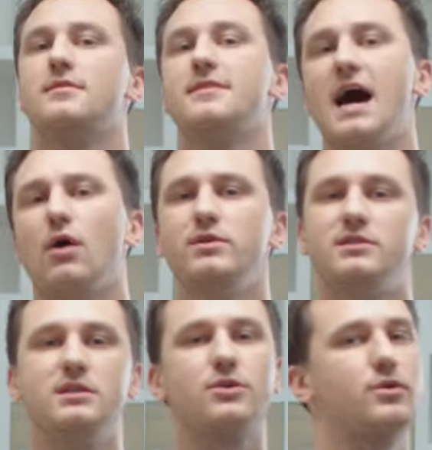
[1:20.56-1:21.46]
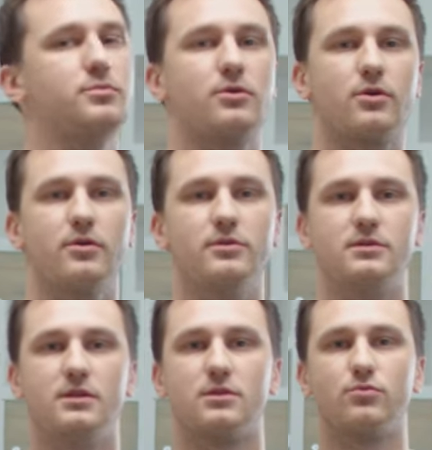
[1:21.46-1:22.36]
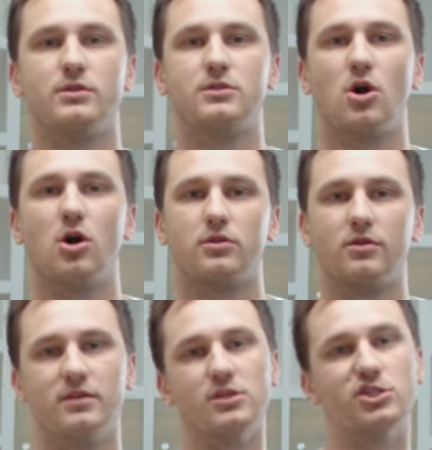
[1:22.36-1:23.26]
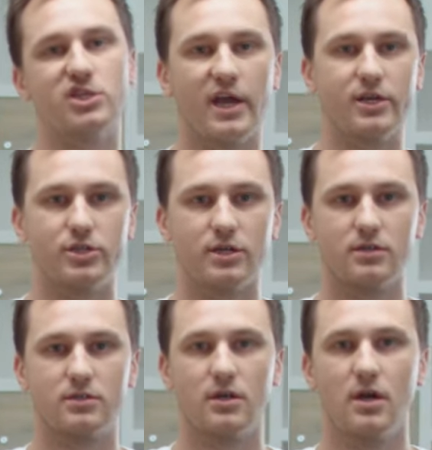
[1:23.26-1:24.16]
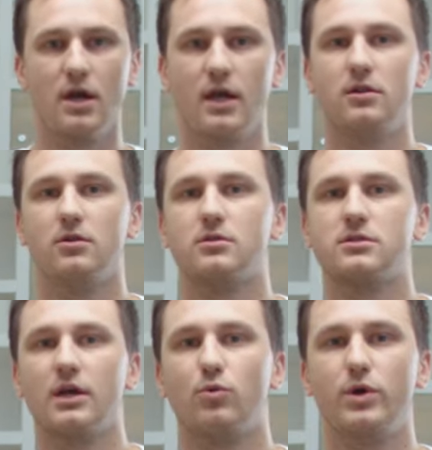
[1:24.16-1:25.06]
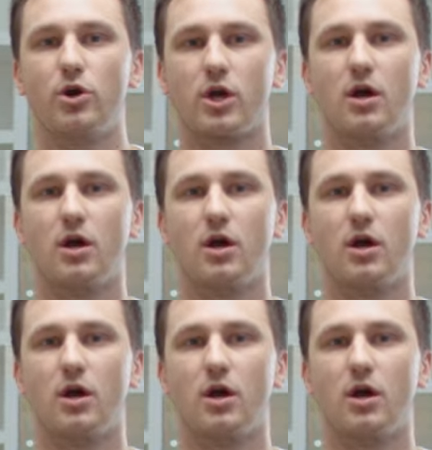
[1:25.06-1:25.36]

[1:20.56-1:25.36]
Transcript: Now we see cryptocurrency as a result of these changes. It looks like we are